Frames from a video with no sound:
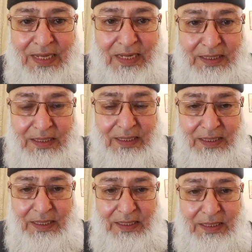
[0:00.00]

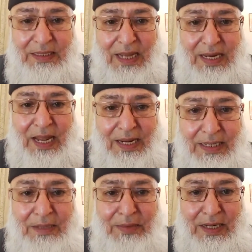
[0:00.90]
It is an
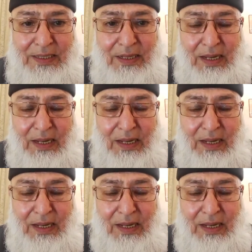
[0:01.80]
agreement.